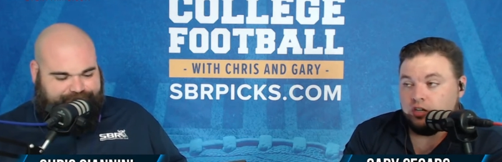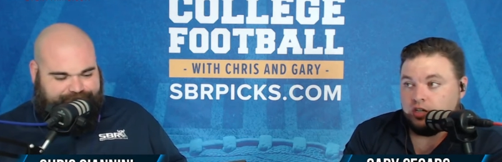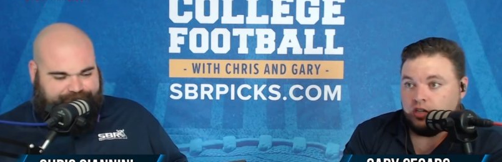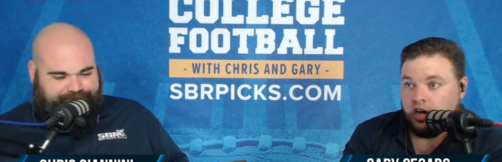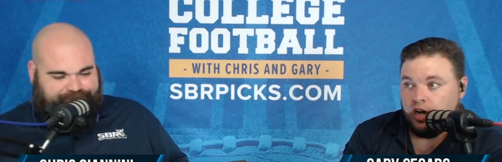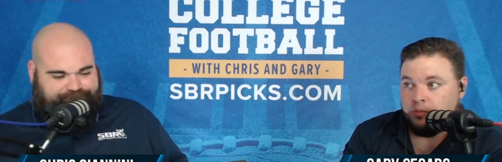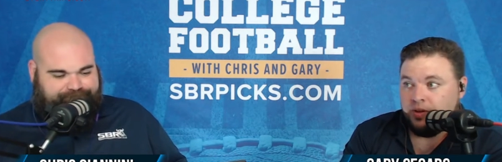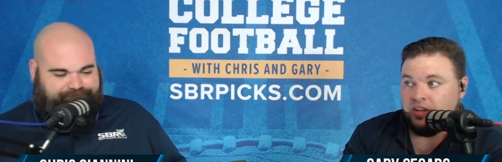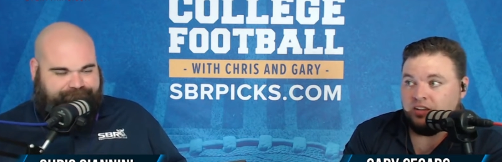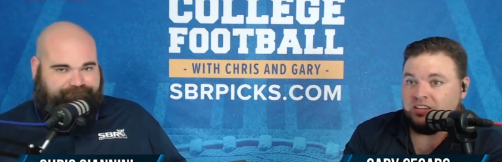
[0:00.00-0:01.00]
Speaker 1: uh,
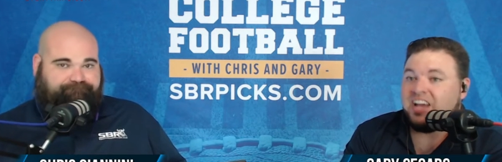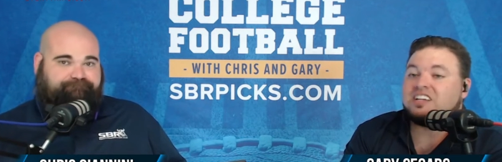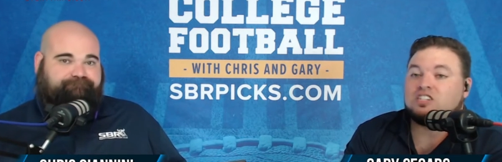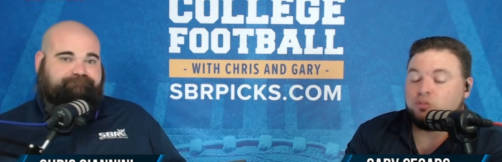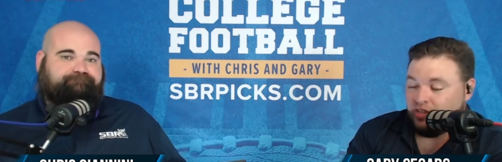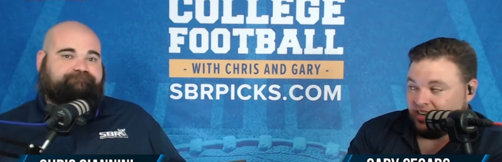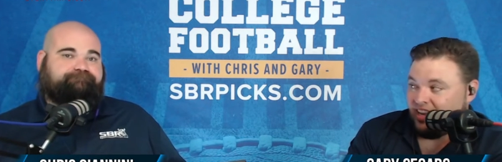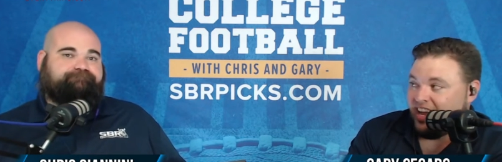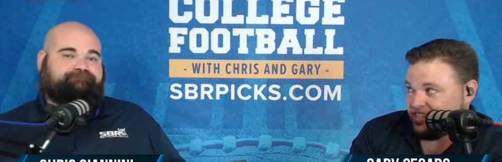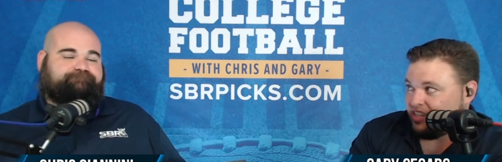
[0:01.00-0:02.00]
being next to dead
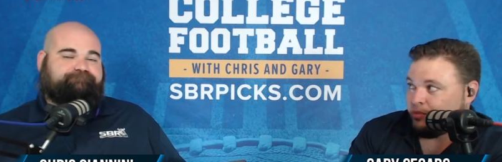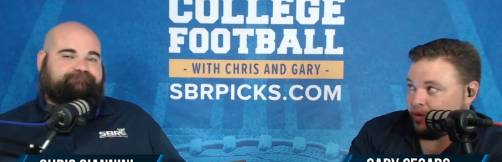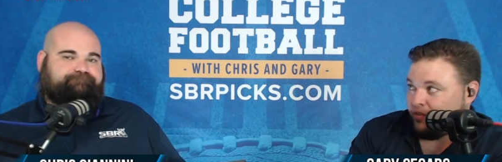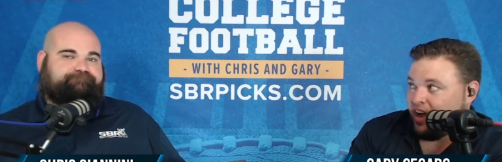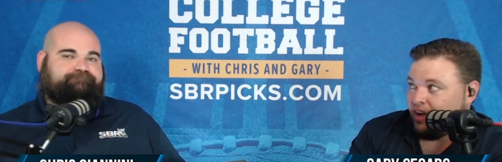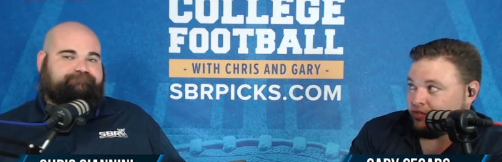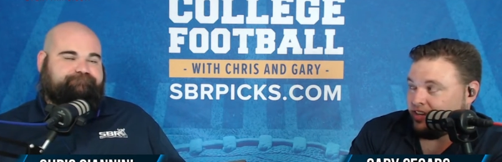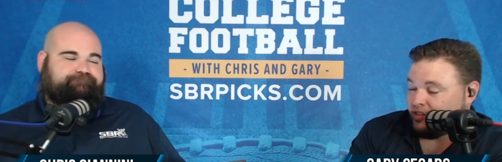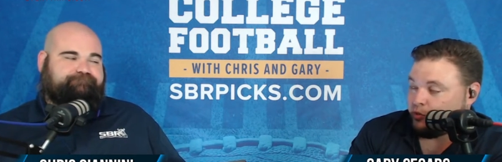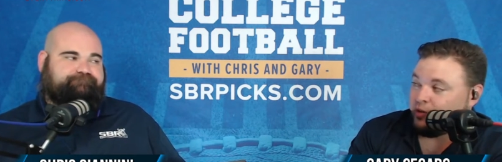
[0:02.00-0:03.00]
last in the P five
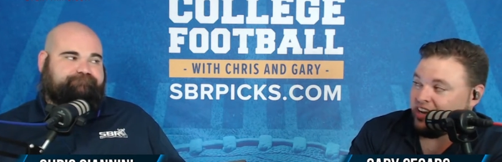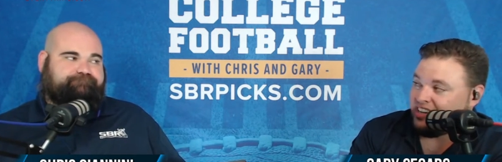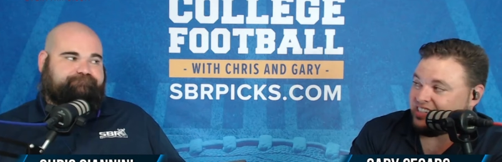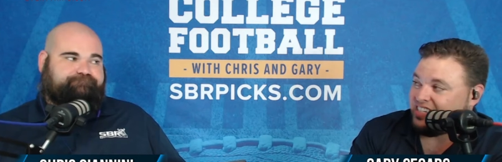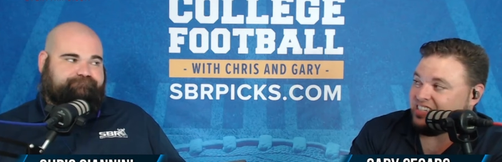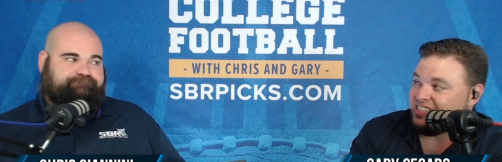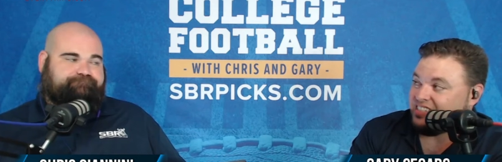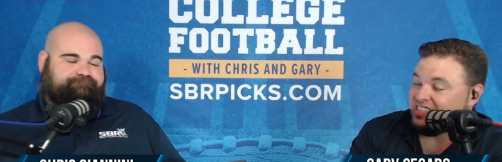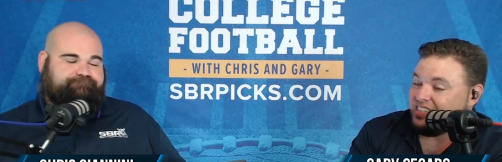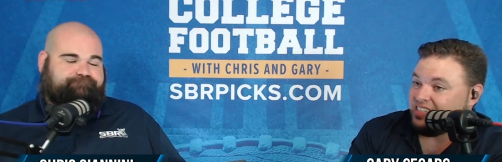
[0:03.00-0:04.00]
in twenty nineteen,
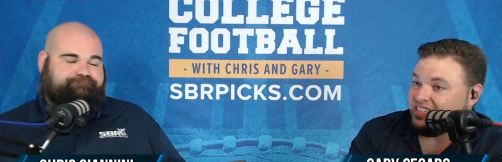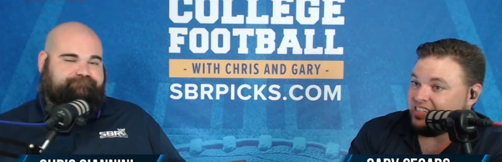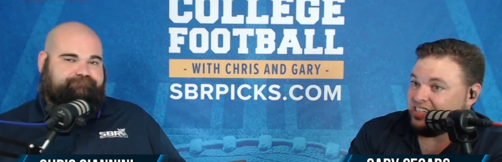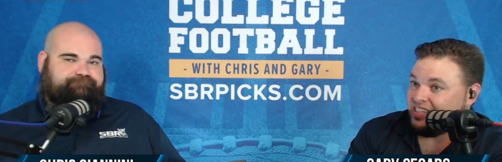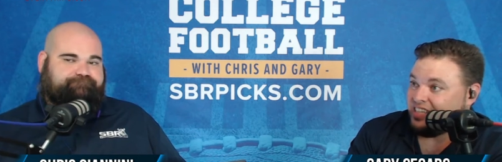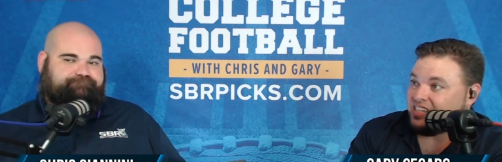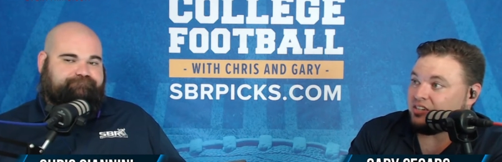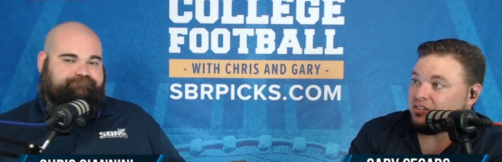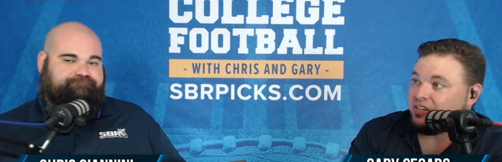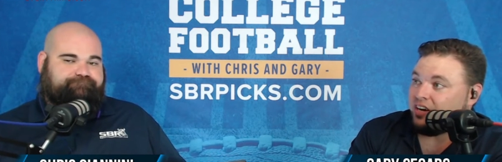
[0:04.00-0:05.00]
and that's
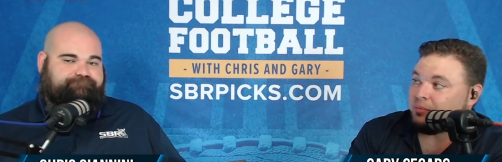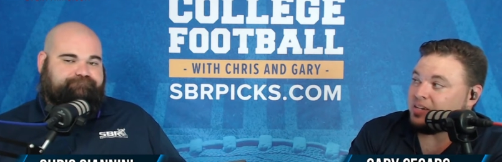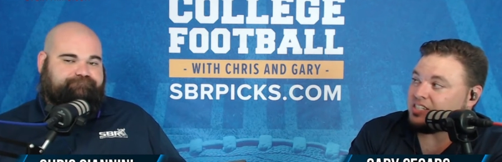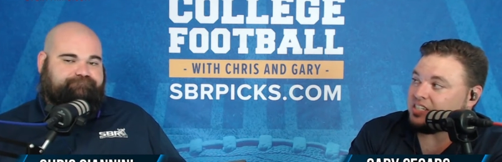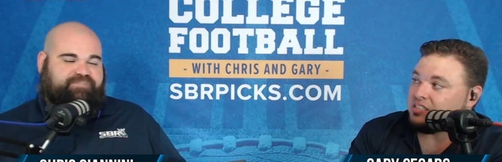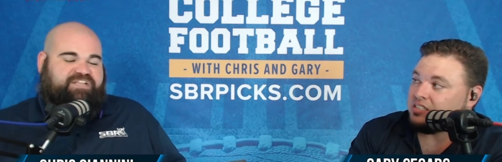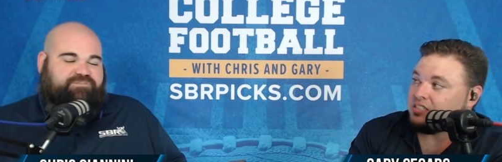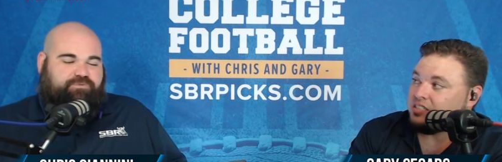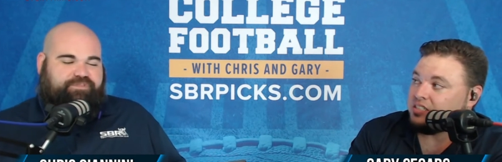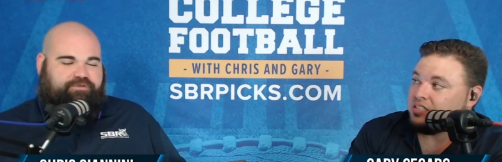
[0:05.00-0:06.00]
under Derek Mason.
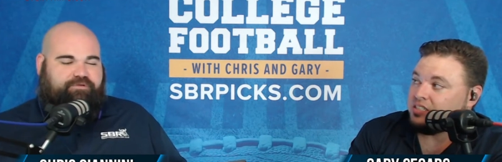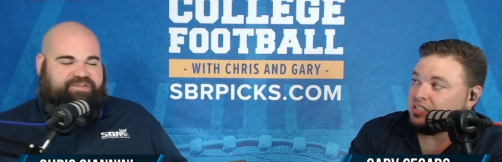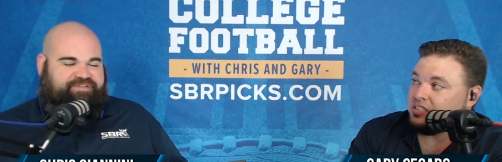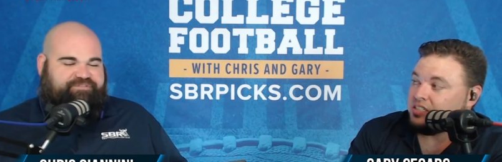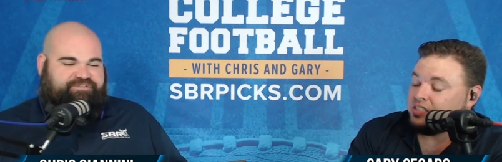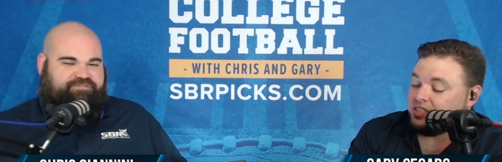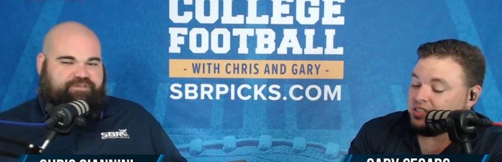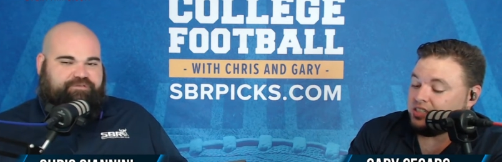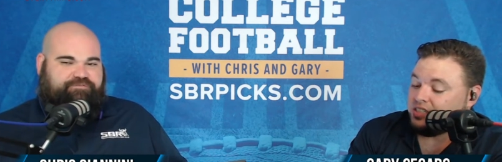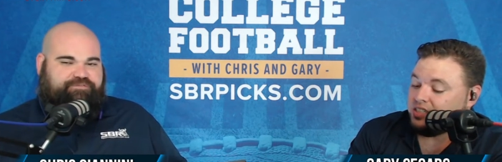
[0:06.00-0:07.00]
Speaker 2: That's with a great defensive
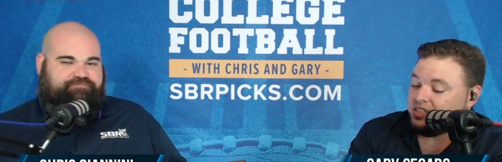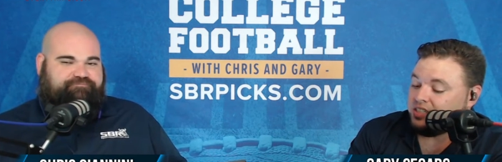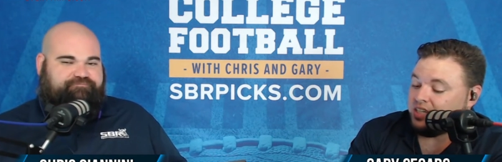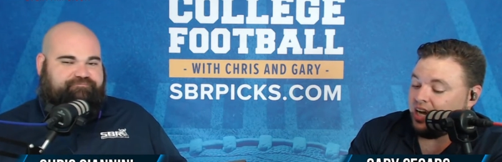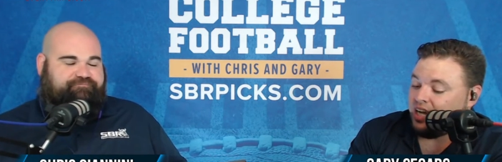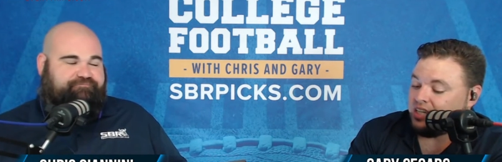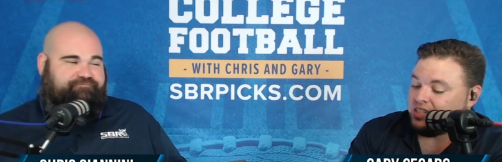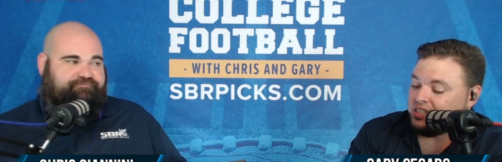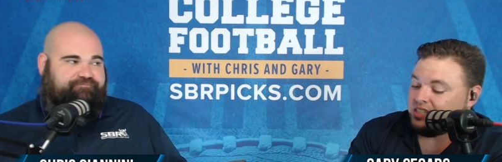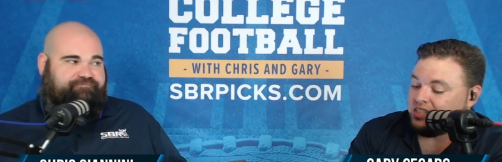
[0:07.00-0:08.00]
coach.
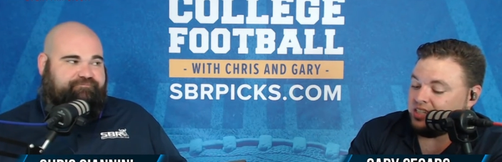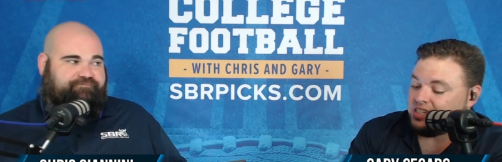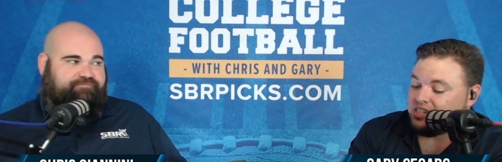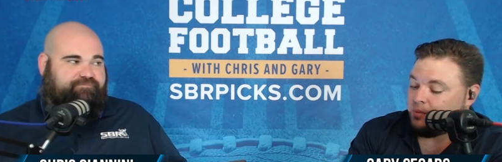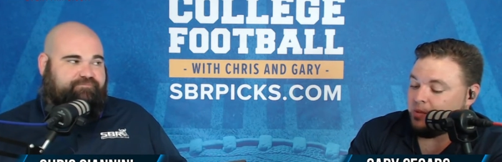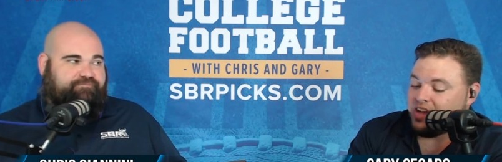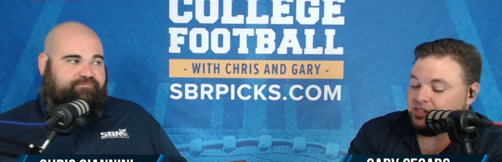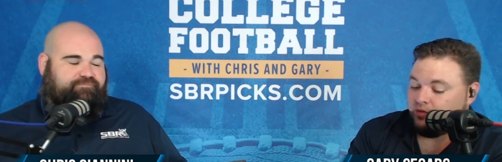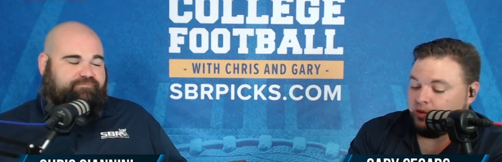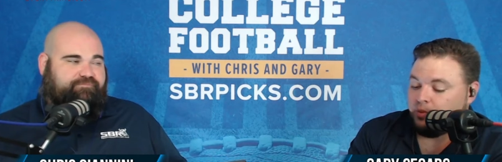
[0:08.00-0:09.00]
Speaker 1: Uh, this is a
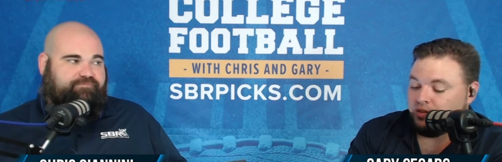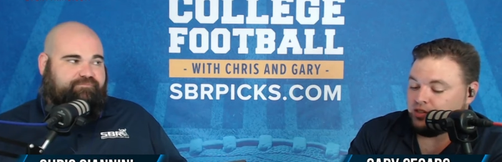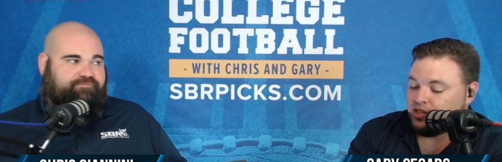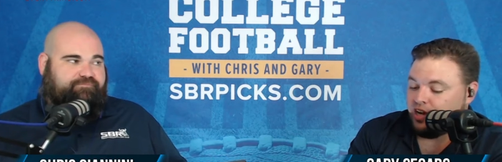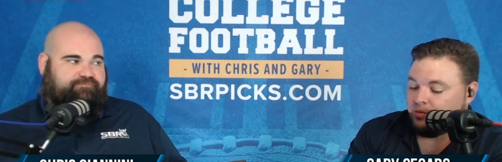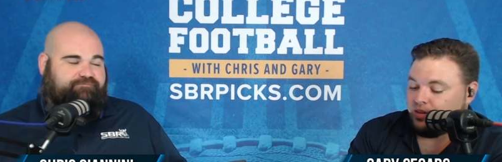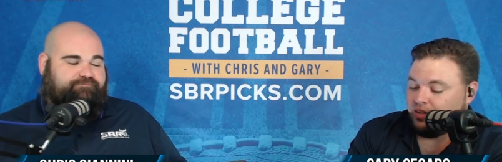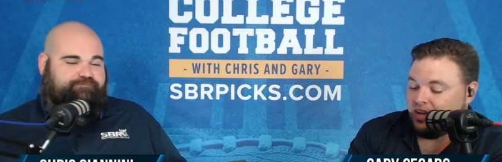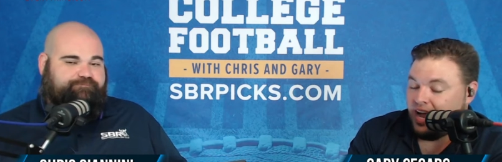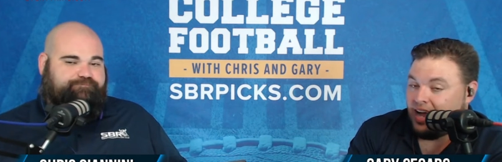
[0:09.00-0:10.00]
massive rebuilding job.
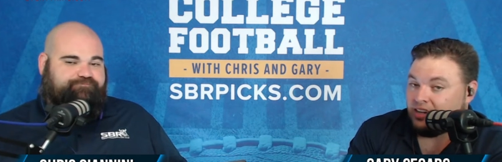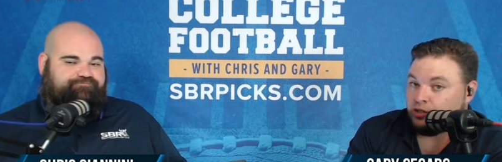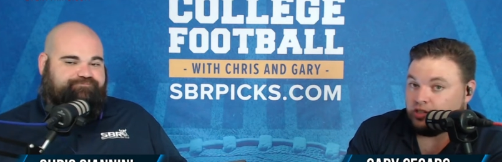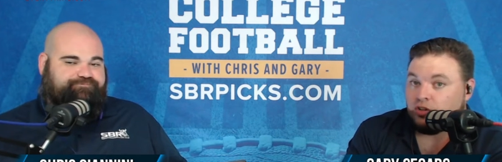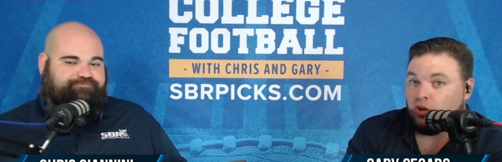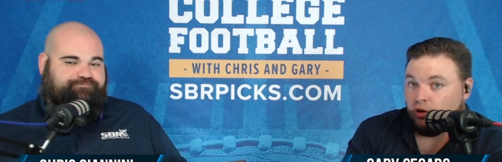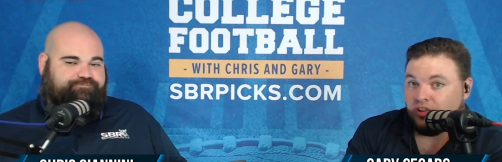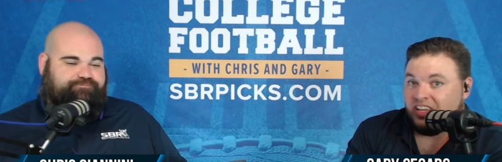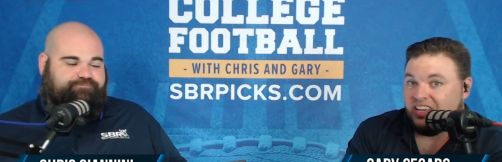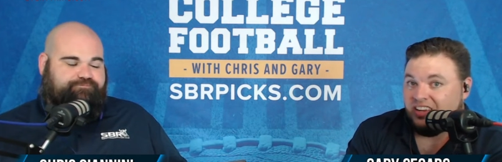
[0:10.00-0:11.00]
I, I trust Clark
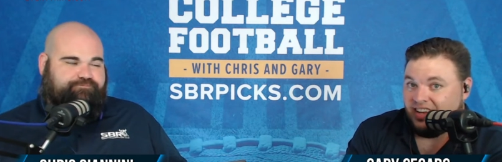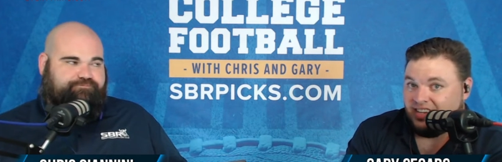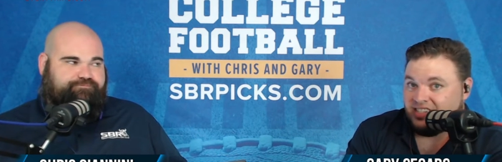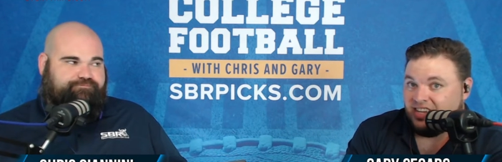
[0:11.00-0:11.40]
Lee as a